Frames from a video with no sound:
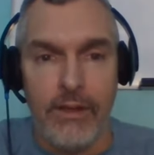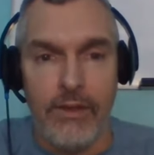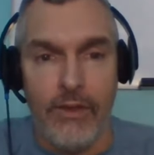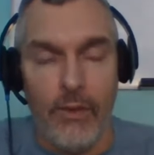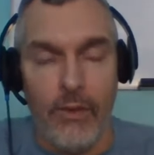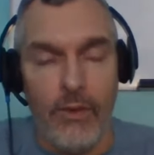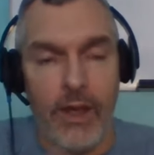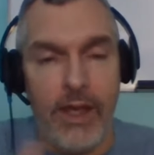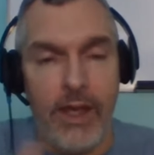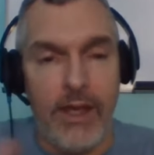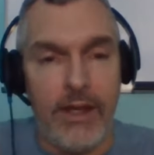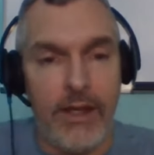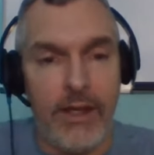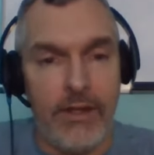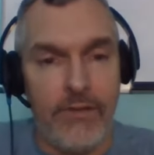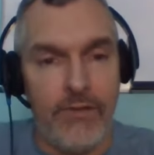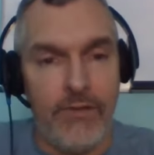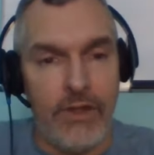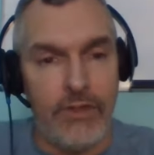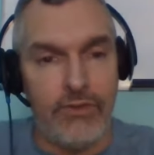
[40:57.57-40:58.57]
The way an
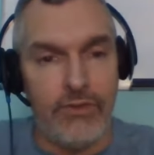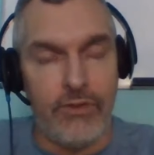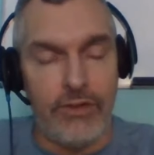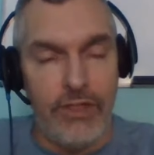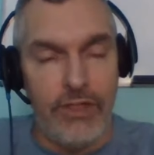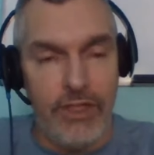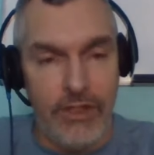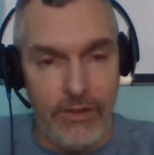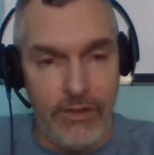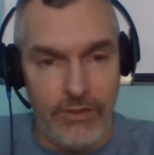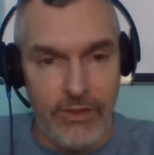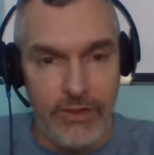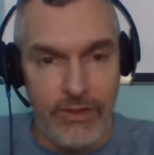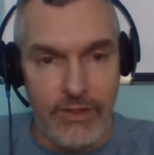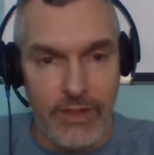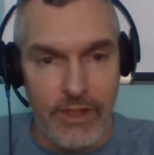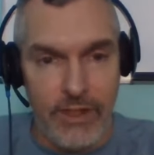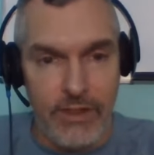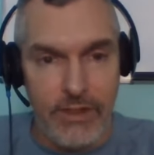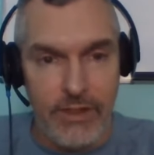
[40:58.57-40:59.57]
individual
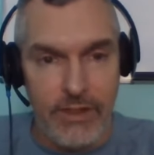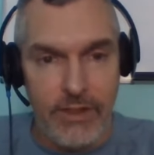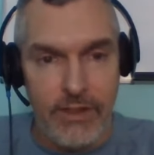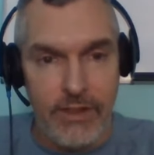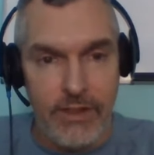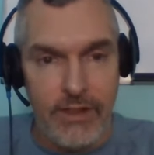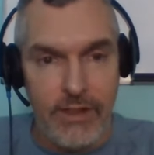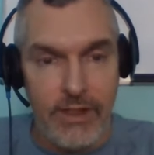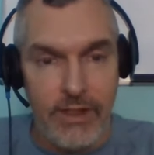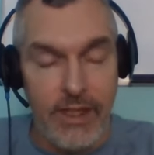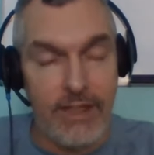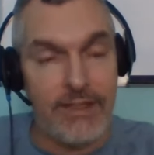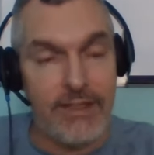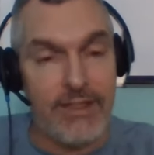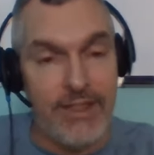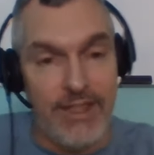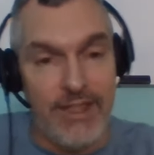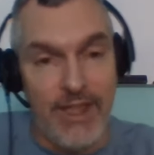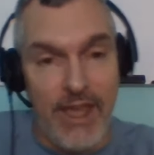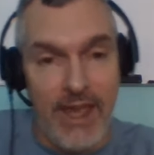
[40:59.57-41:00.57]
uses it
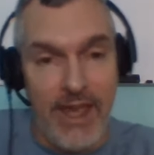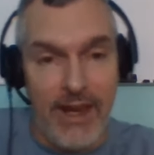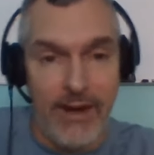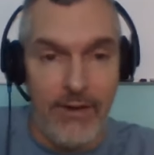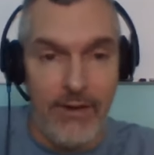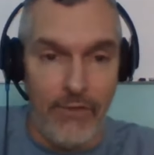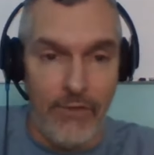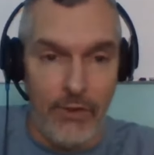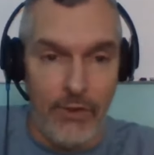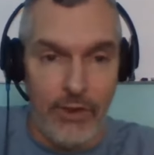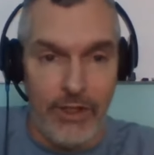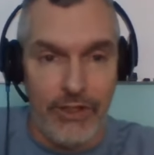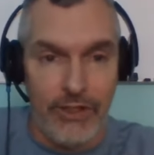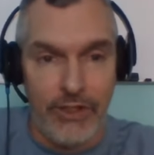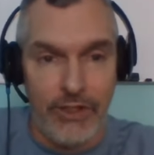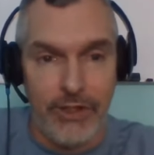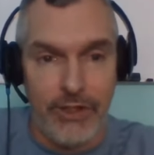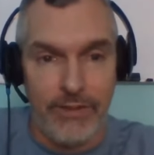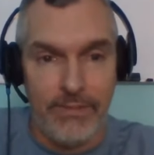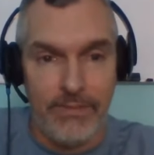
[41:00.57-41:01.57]
is their
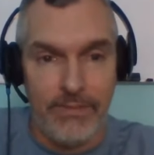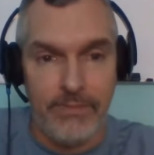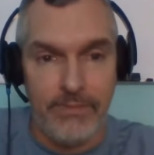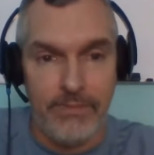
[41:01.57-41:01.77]
volition.